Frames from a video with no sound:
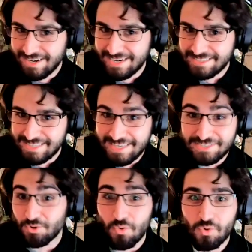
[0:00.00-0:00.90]
United
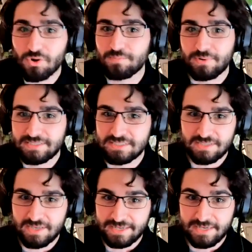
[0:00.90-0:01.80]
States, or
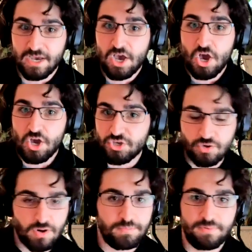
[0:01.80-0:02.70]
places like
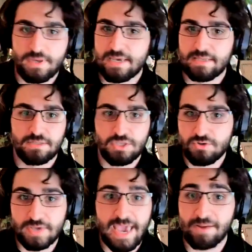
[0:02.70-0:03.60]
Europe and
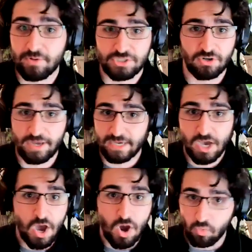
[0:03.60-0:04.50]
the UK, which are like
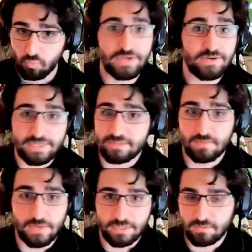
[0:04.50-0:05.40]
really
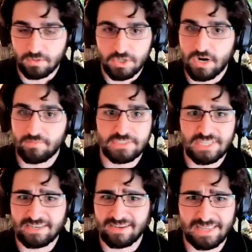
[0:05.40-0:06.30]
like good on
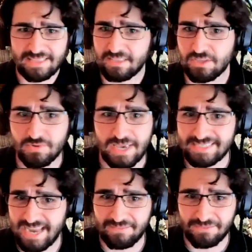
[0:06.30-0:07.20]
recycling. I think the
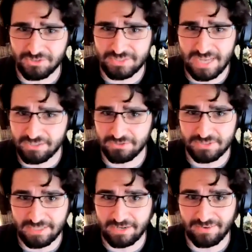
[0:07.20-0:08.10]
UK's average national
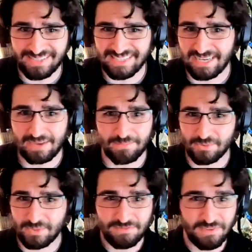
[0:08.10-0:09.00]
recycling rates like
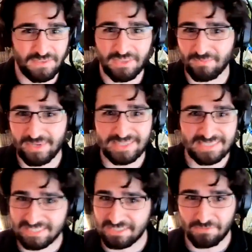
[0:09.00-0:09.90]
between 53
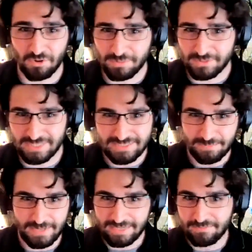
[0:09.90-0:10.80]
and 64 percent,
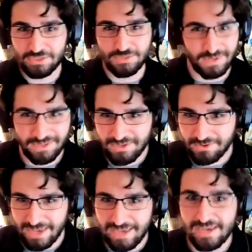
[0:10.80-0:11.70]
depending on which part of the
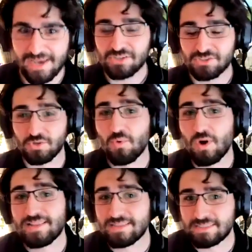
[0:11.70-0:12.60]
UK. So we wow.
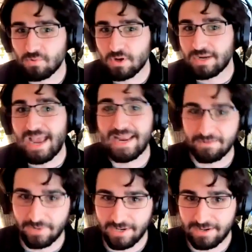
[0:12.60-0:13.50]
wanted this to work
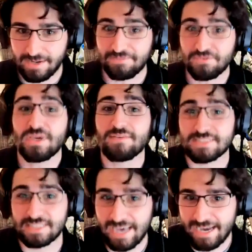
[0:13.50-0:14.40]
anywhere. Like if you give
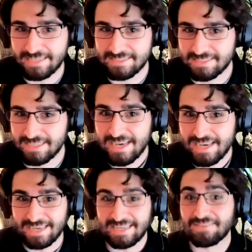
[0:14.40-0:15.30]
us the guidance
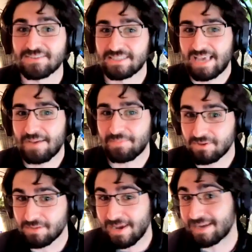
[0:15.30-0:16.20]
and give us the
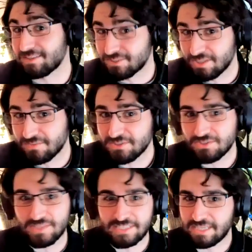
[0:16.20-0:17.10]
capital to back the
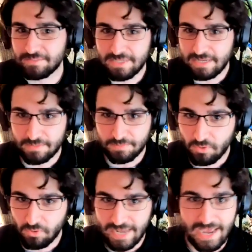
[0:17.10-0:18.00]
servers, this can be
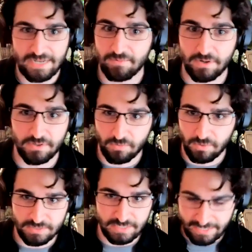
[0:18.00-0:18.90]
deployed anywhere in the
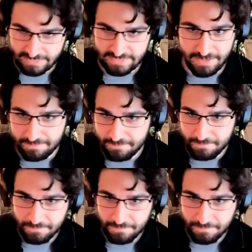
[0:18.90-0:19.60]
world at any time.